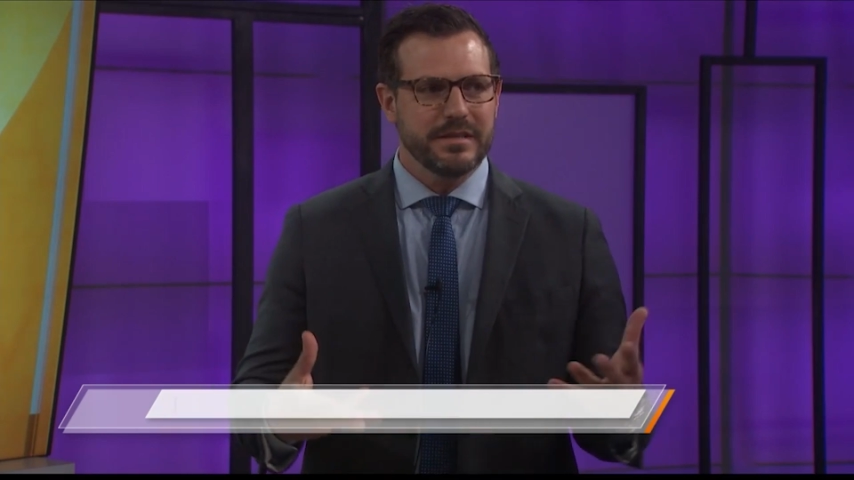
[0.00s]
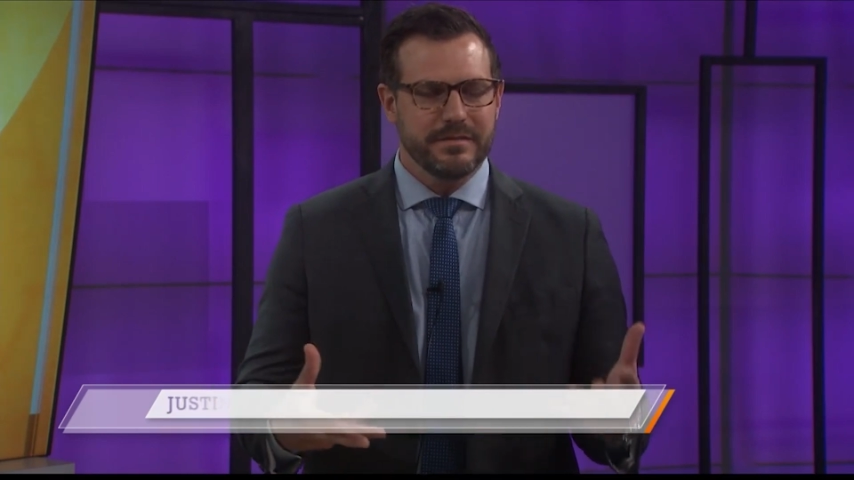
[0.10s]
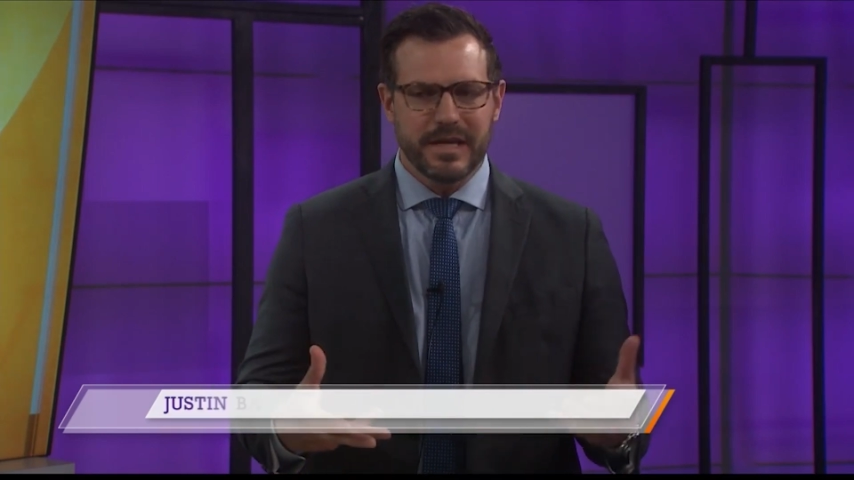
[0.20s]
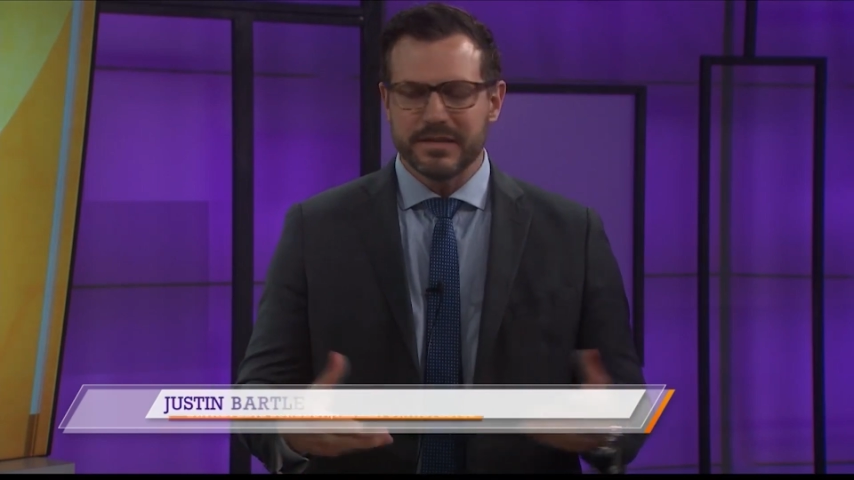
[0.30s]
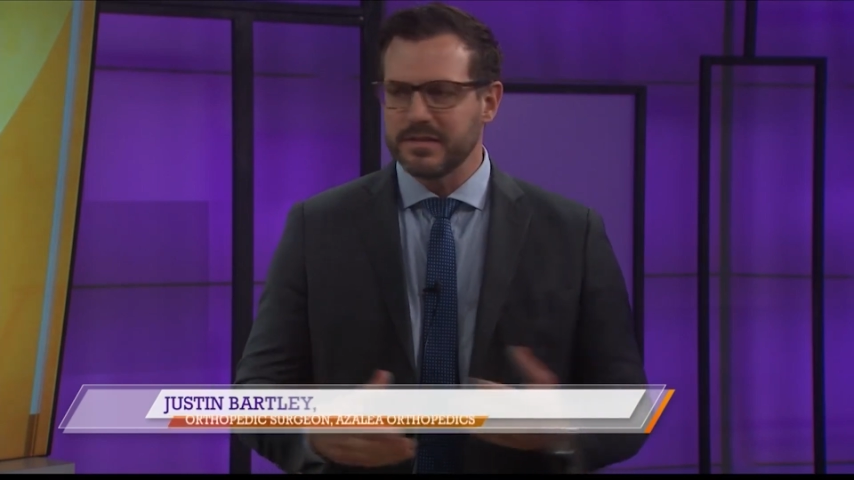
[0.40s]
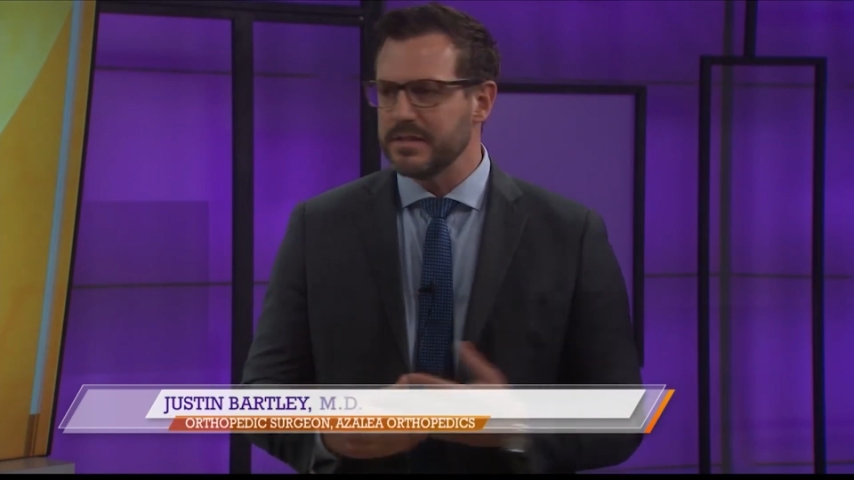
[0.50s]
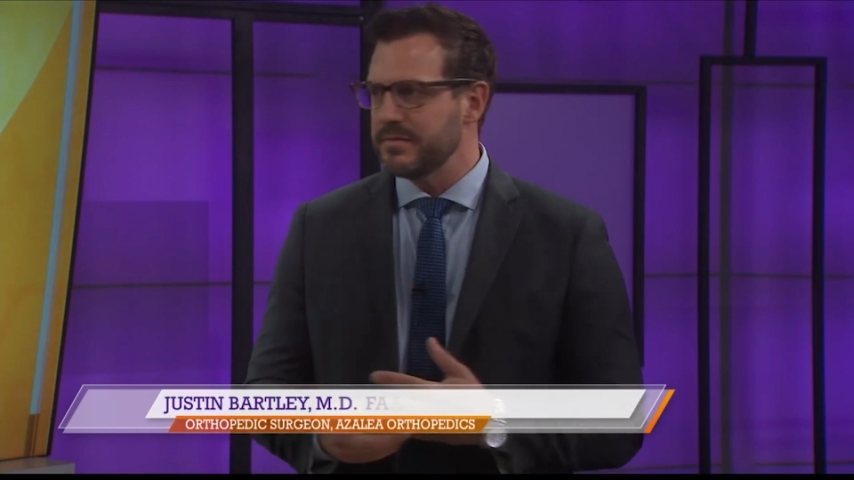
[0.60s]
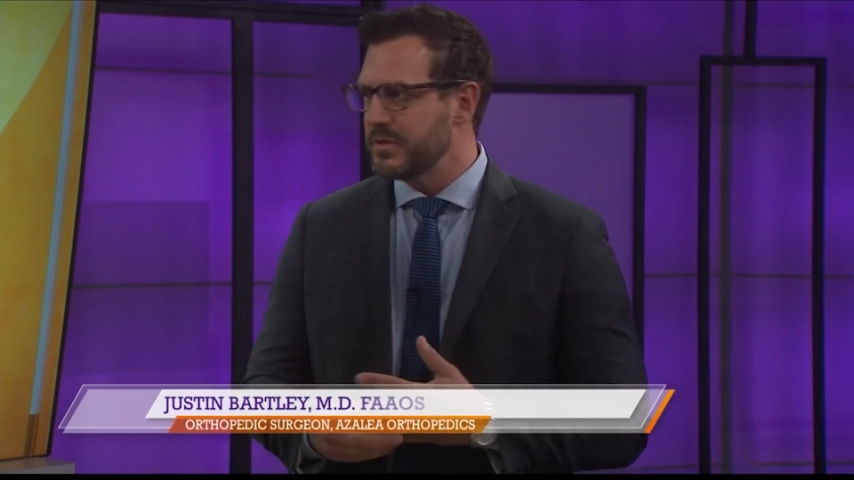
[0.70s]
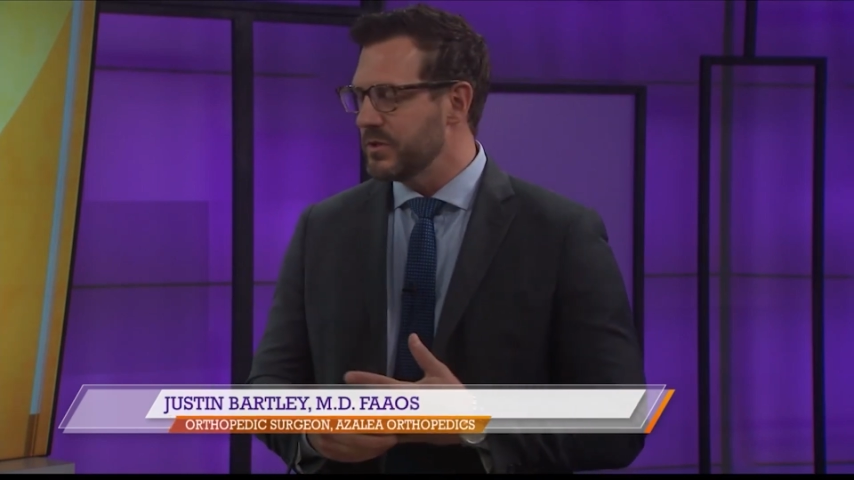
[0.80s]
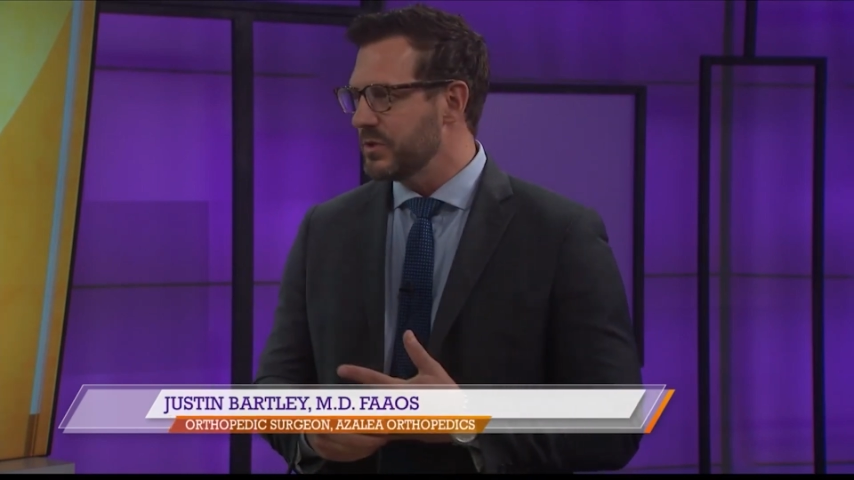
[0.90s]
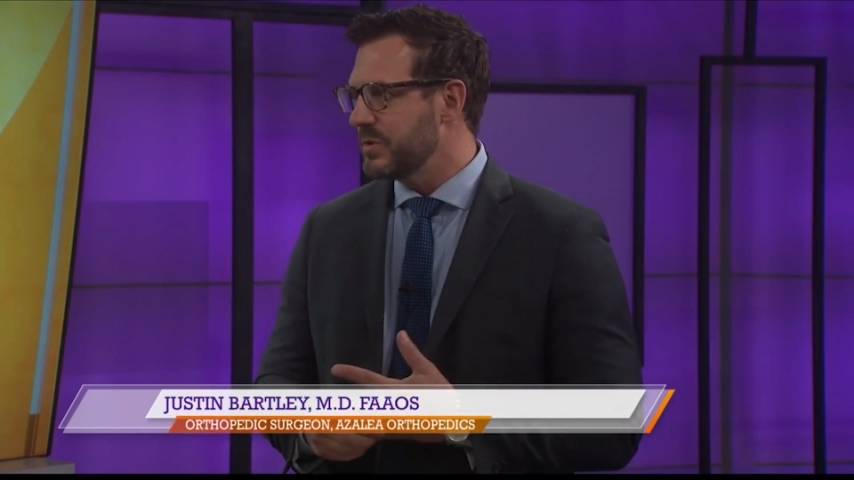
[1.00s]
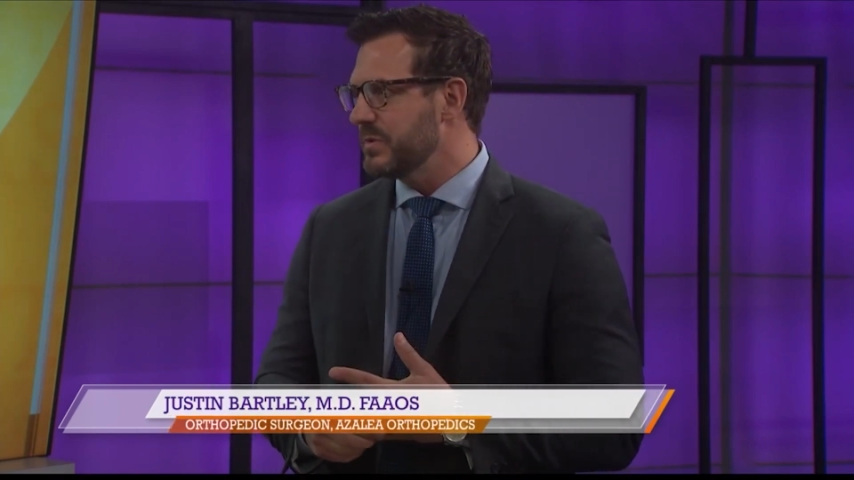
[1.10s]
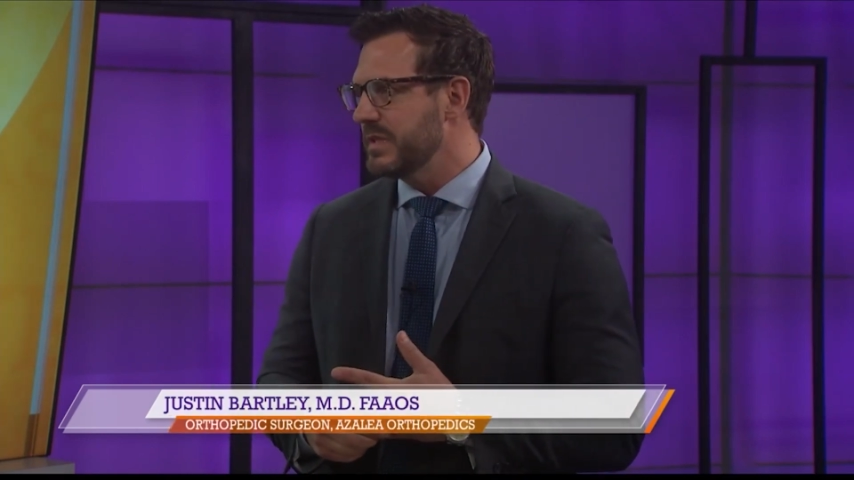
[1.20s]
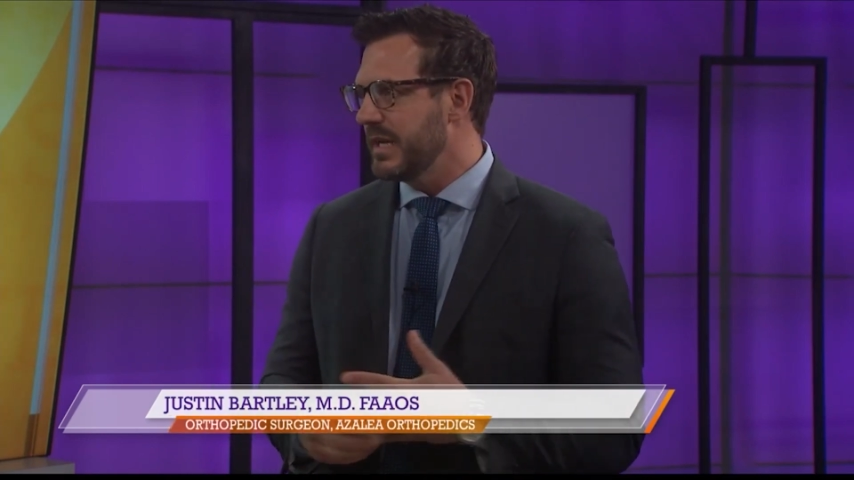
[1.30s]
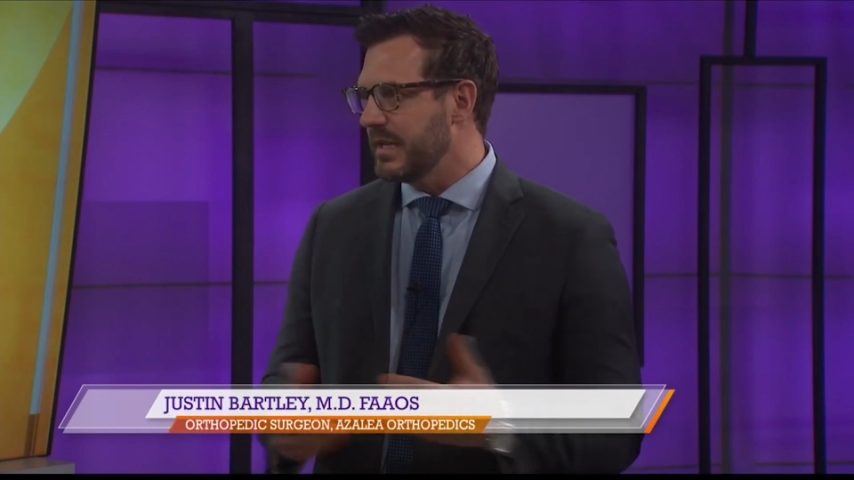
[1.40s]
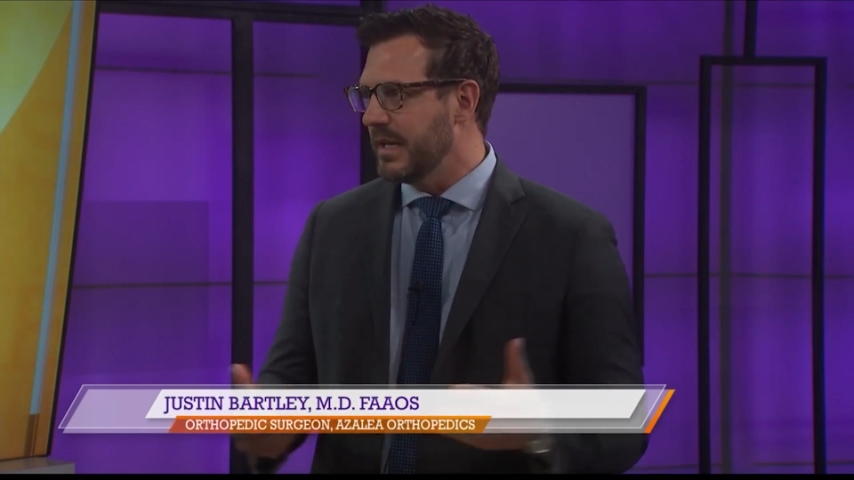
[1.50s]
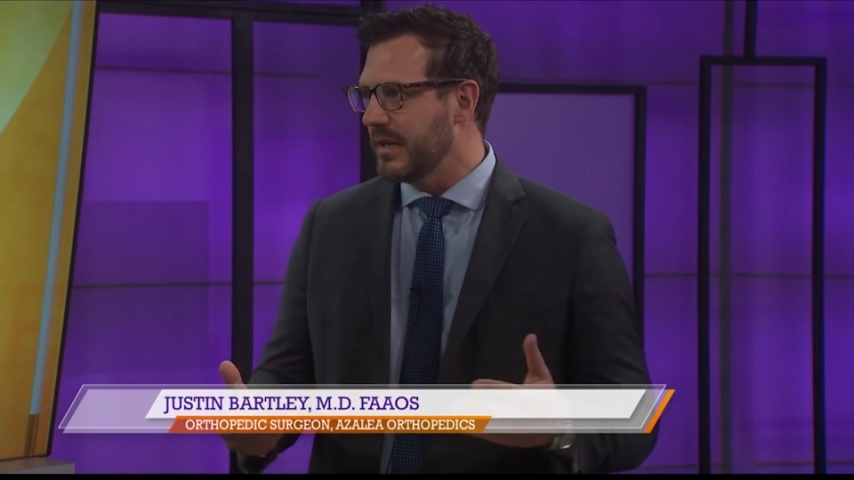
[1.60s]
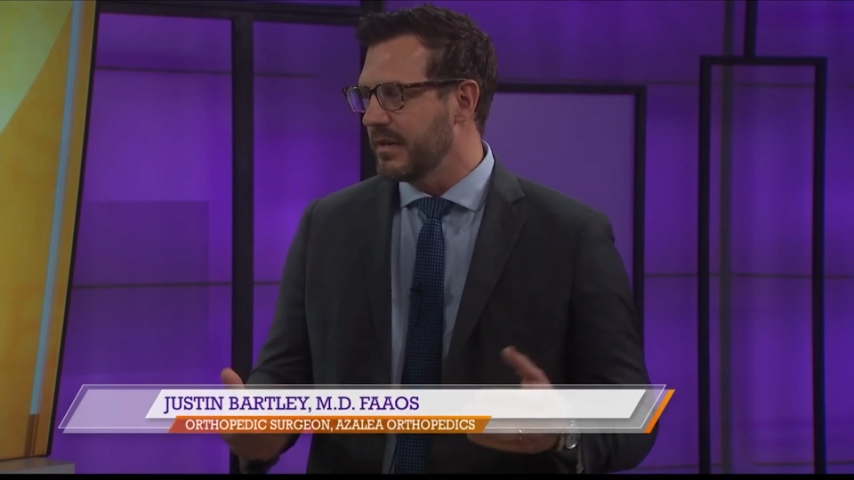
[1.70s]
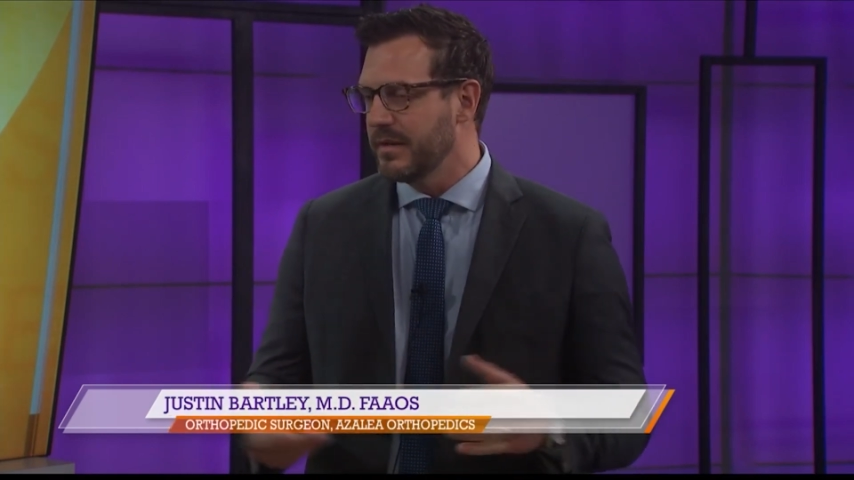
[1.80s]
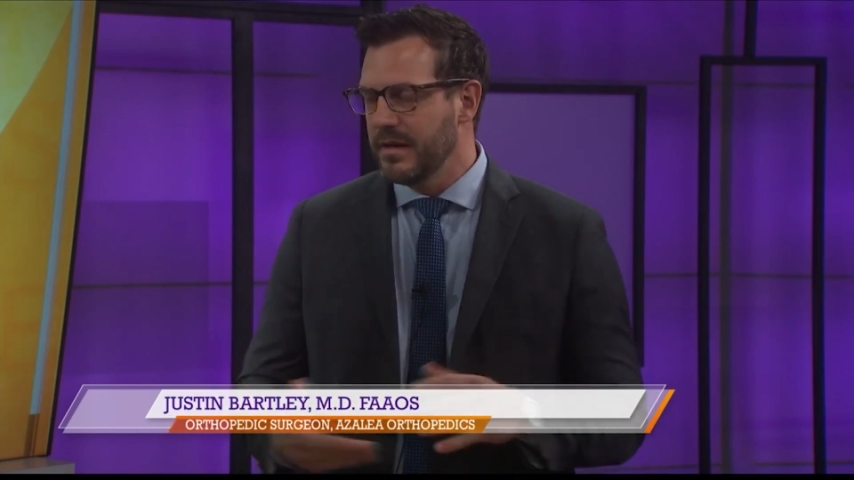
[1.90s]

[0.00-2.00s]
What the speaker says: invasive surgical technique